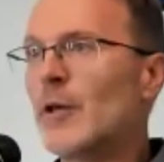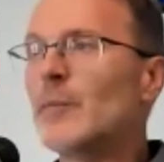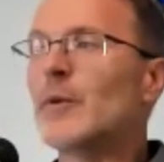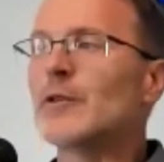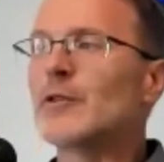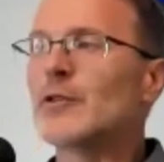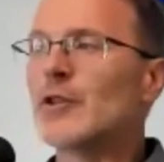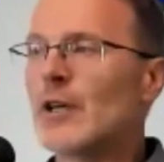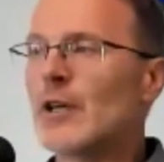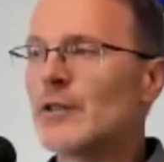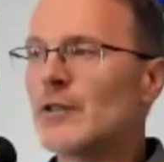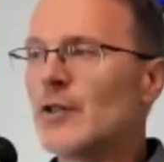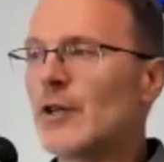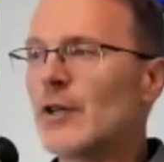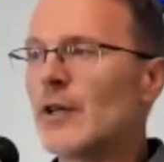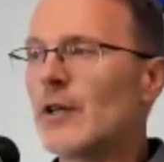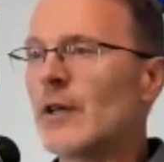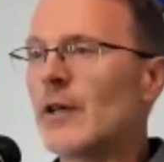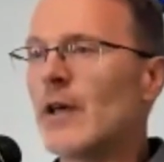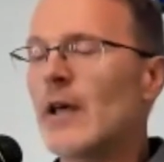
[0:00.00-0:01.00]
people
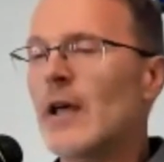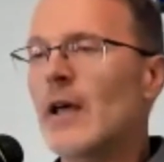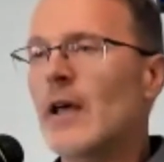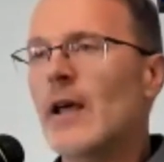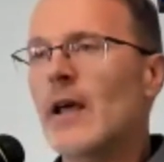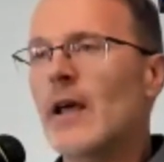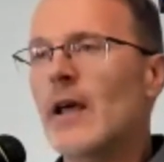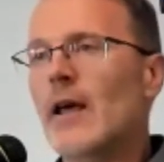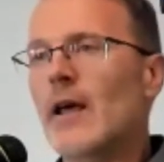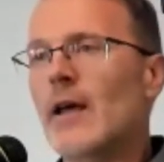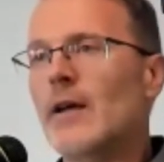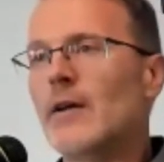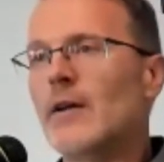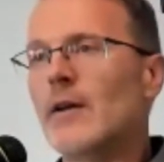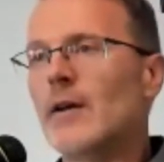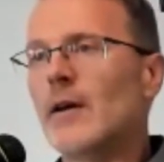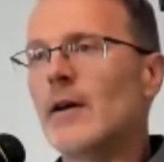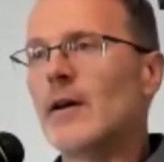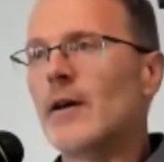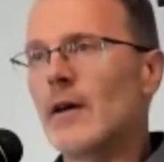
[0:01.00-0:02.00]
changing, and
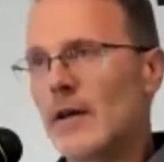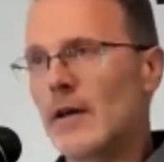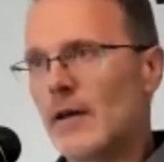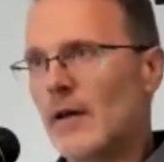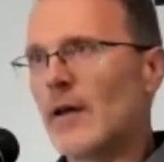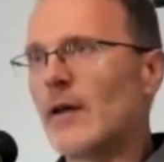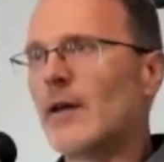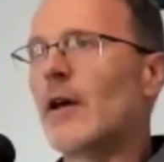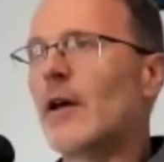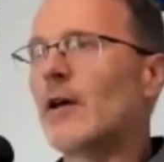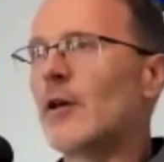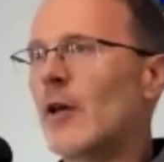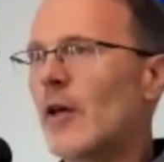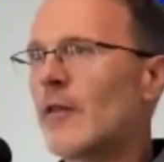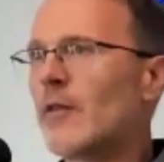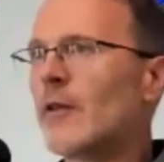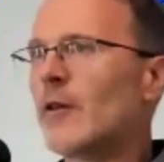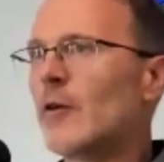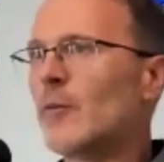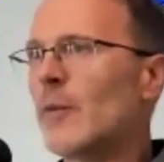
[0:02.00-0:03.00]
yeah,
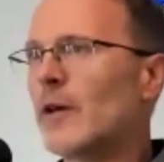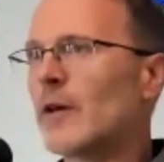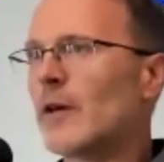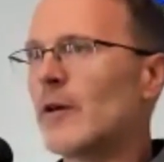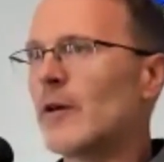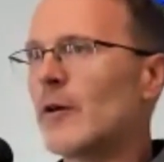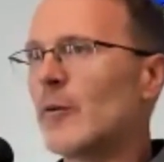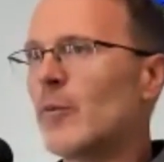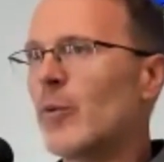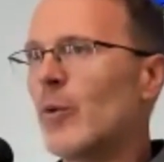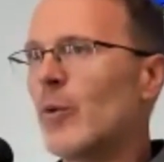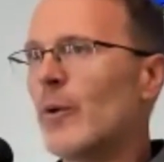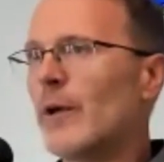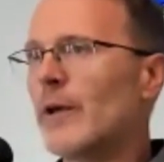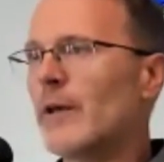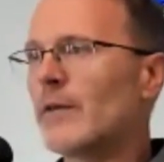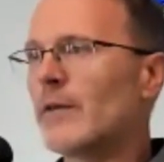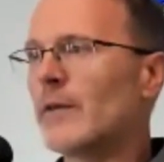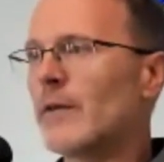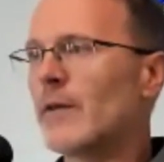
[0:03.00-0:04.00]
I think you make a good
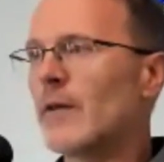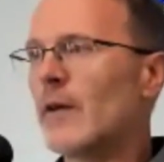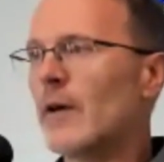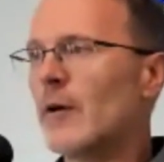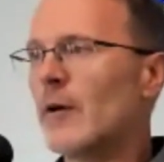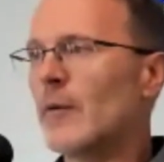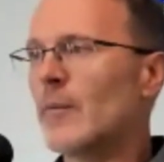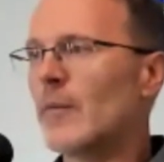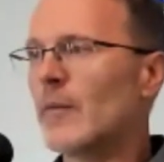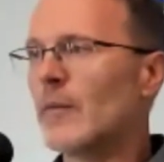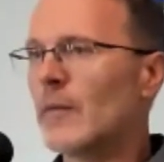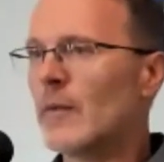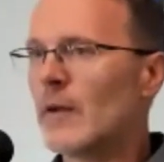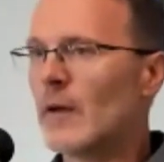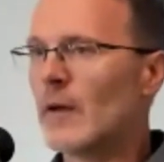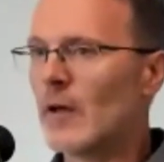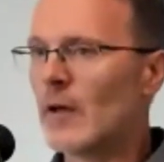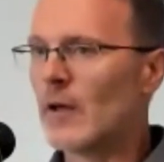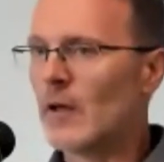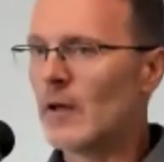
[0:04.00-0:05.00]
point.
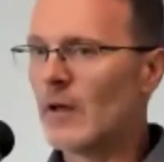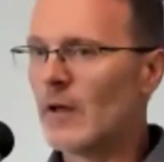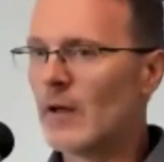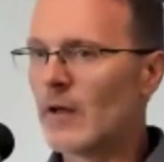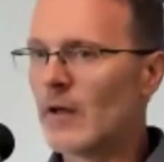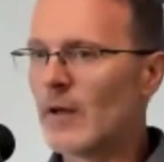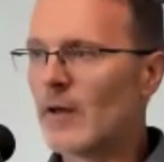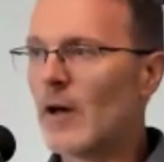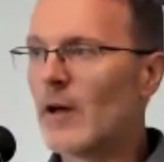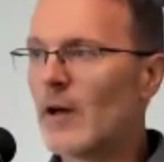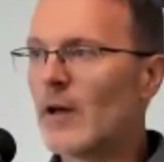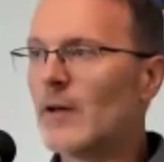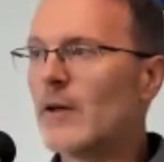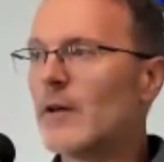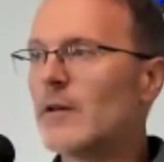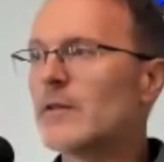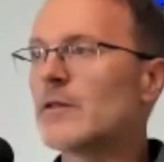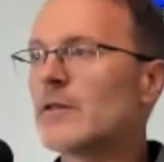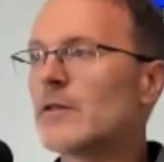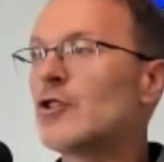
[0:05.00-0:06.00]
God
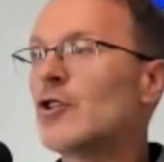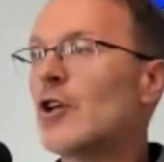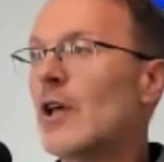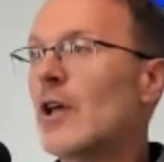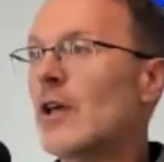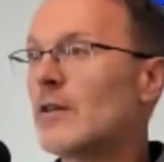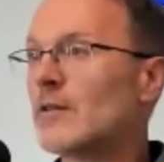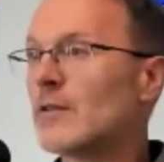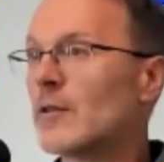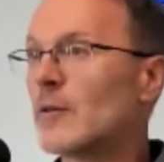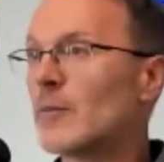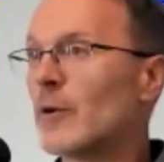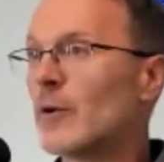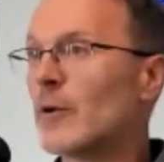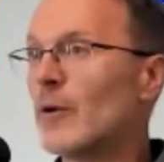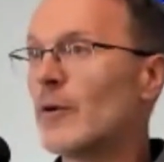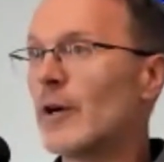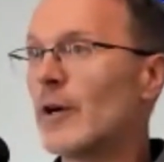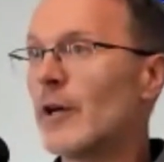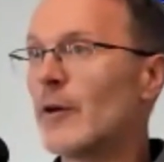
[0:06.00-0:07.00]
does change the
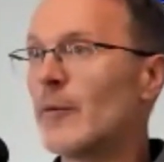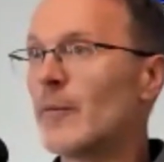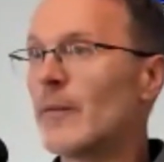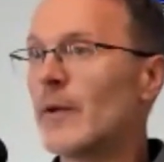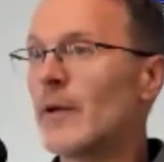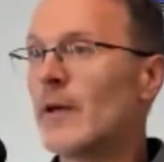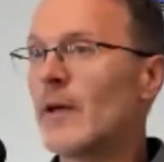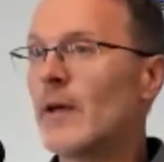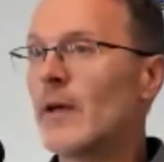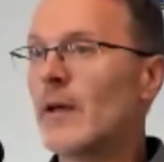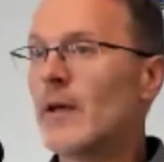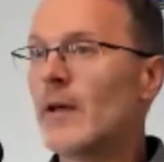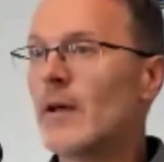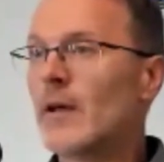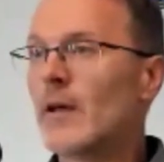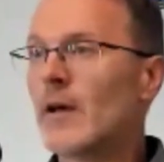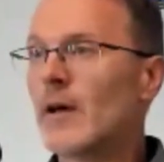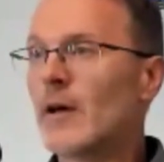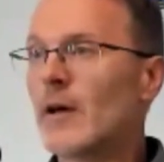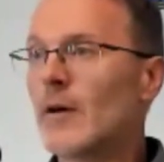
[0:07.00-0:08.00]
program.
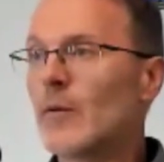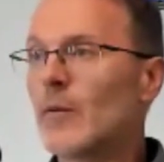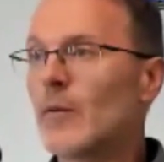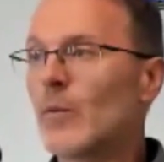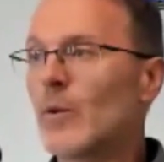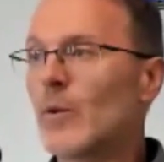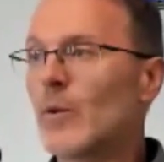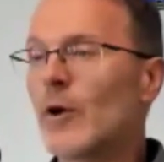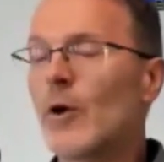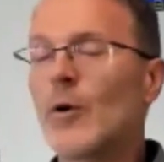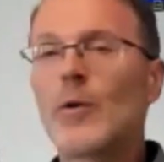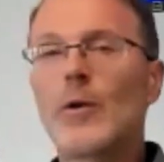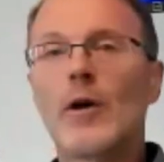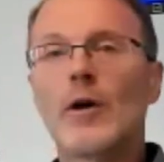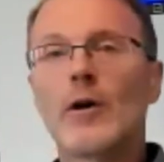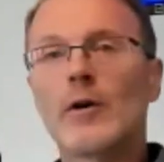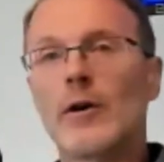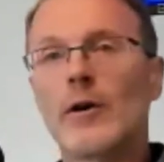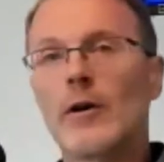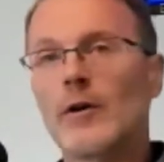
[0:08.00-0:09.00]
We're no
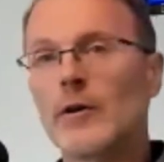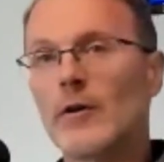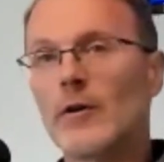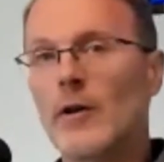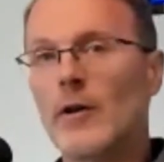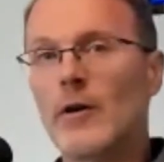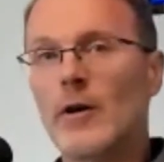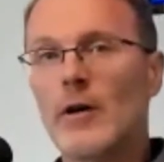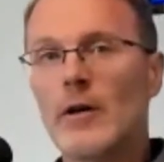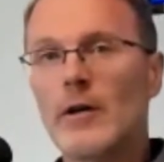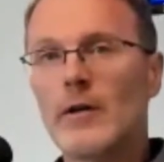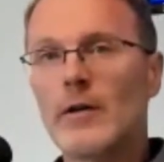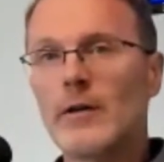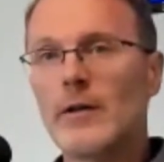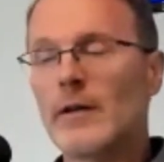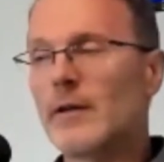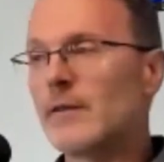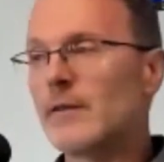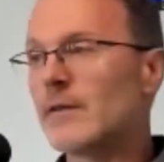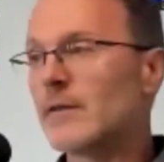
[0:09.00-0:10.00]
longer under law.
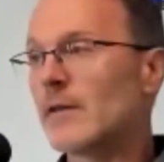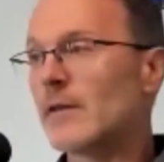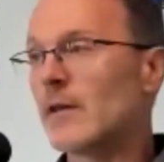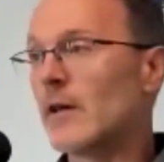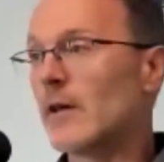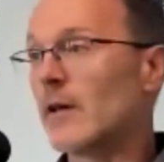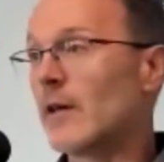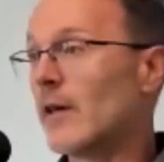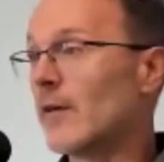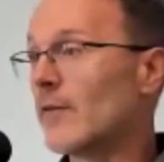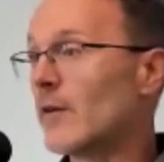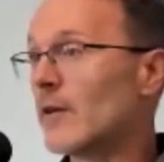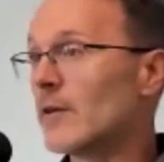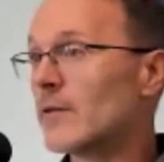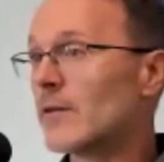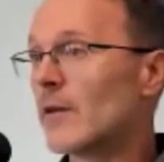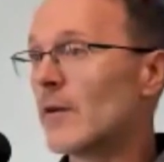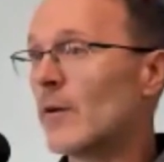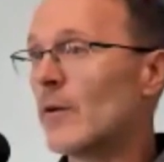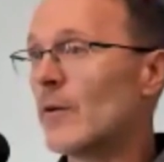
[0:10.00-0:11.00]
He's given
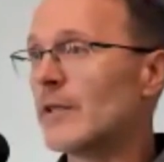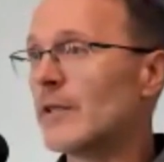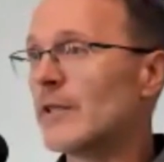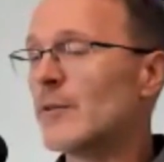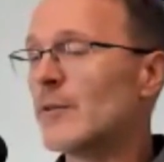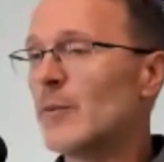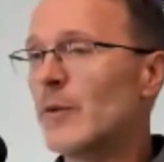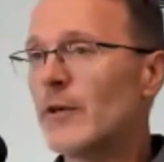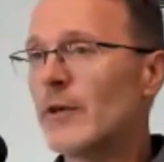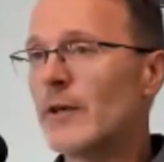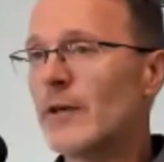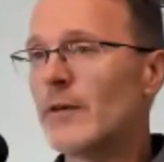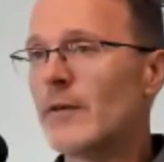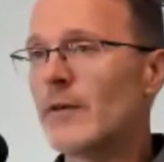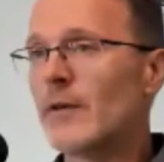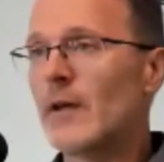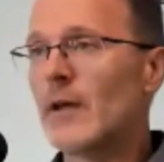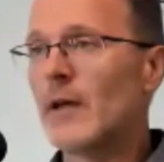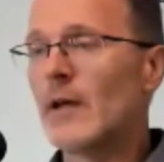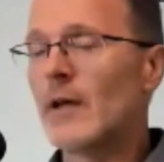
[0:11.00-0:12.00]
us the Holy Spirit,
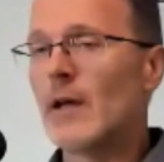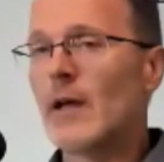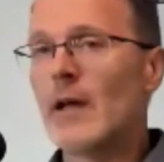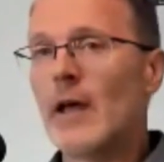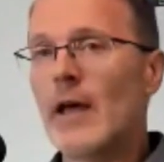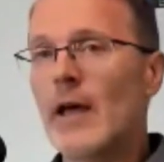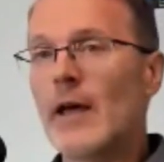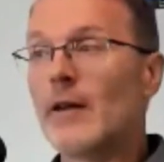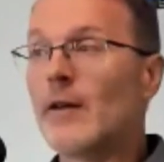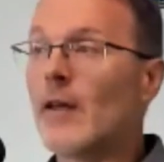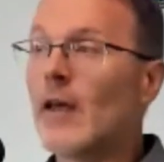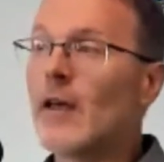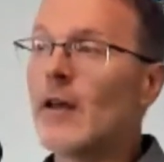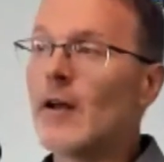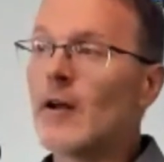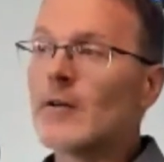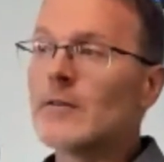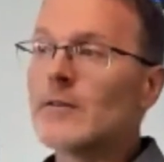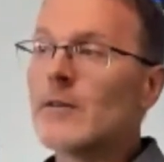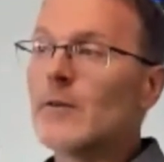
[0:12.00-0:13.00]

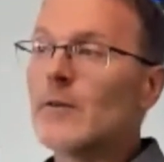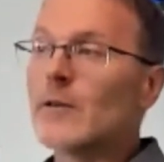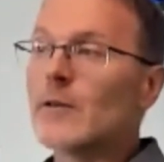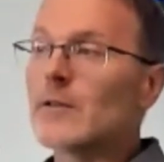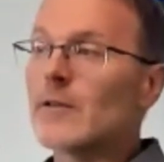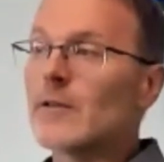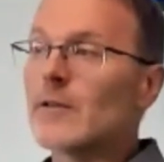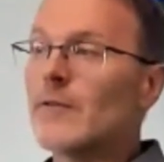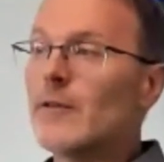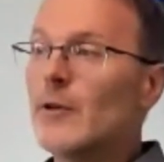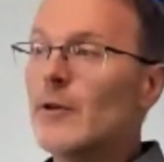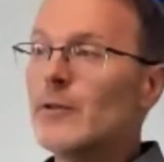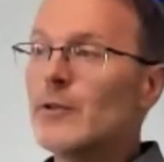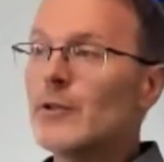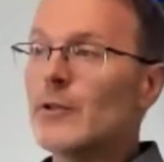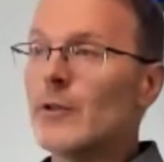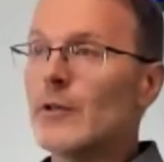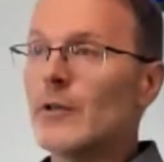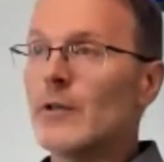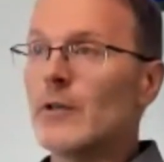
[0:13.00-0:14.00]
and also there's a
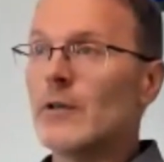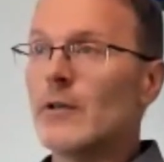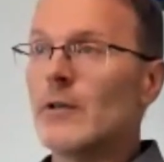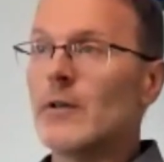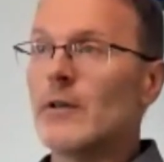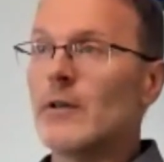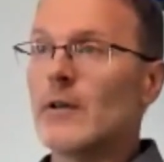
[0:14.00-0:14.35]
future.